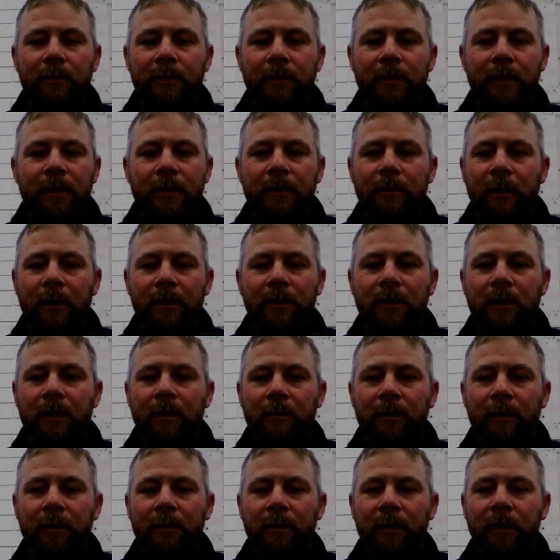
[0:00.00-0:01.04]
Just the most
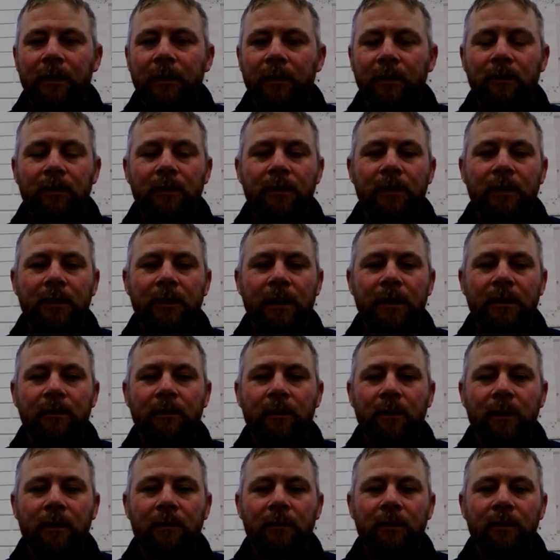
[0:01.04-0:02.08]
common thing. The horse that doesn't
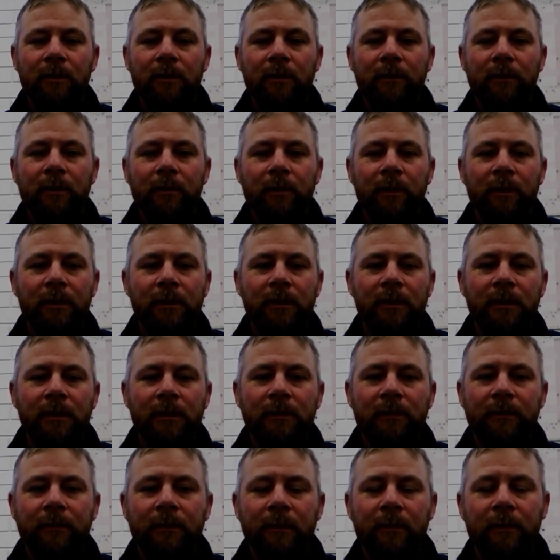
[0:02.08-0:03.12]
want to move,
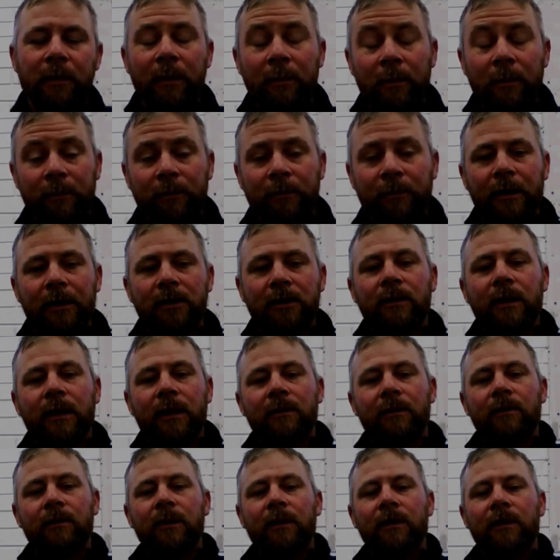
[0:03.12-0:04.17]
the people are
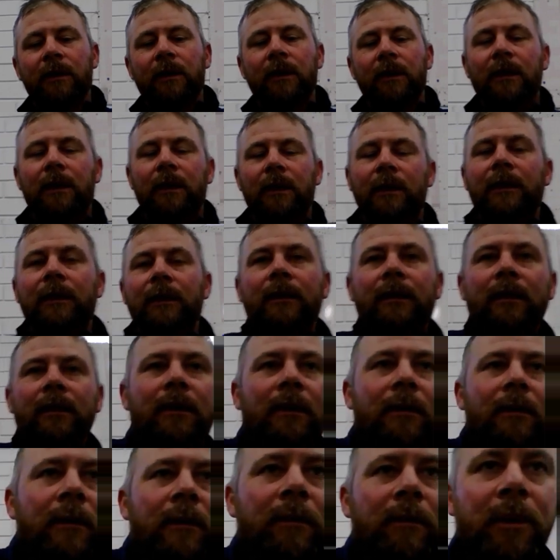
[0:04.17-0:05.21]
frustrated with.
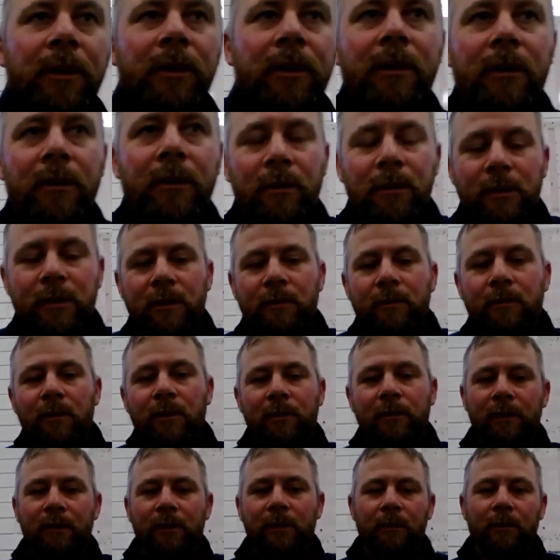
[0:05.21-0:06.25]
The horse that's
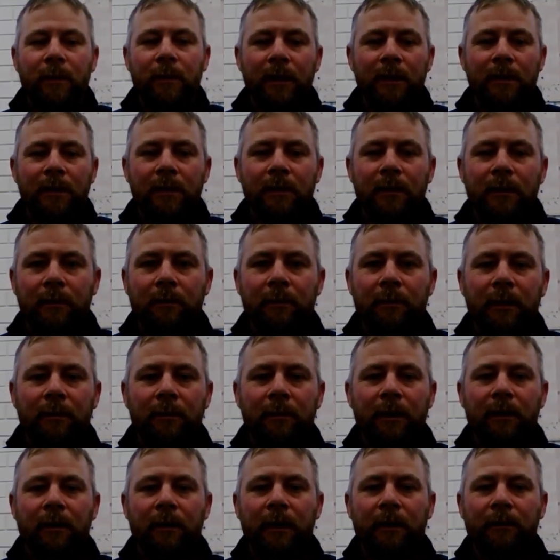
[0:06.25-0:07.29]
moving too much, the
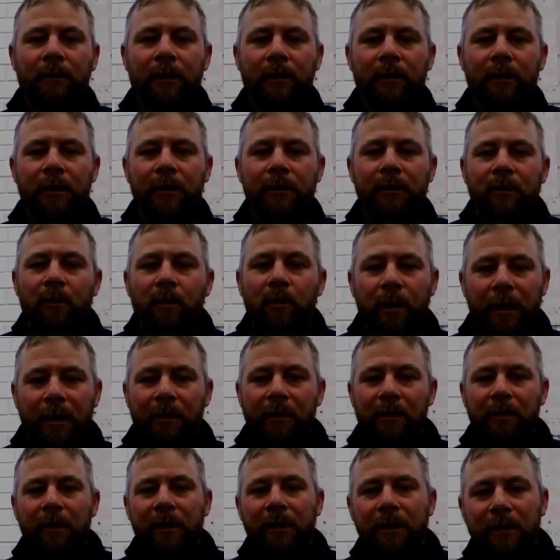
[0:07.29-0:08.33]
people are like very
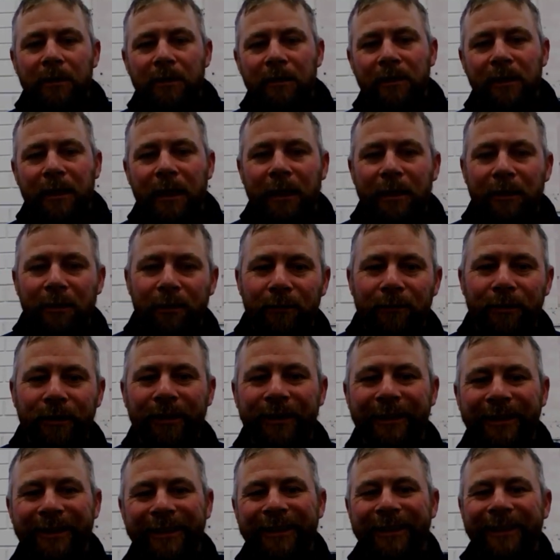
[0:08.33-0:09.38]
wary with and scared
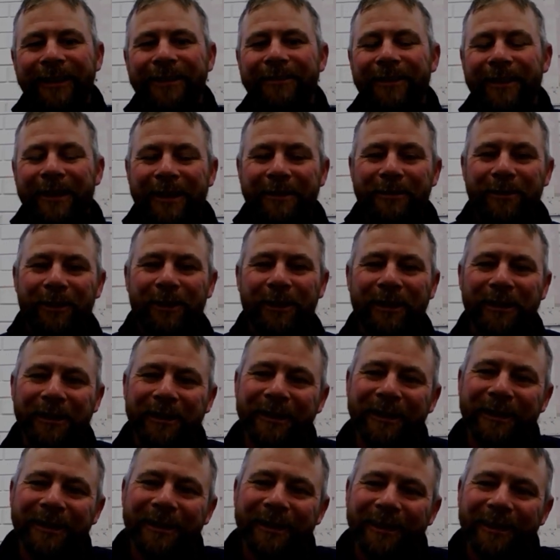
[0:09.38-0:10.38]
of when they ride it.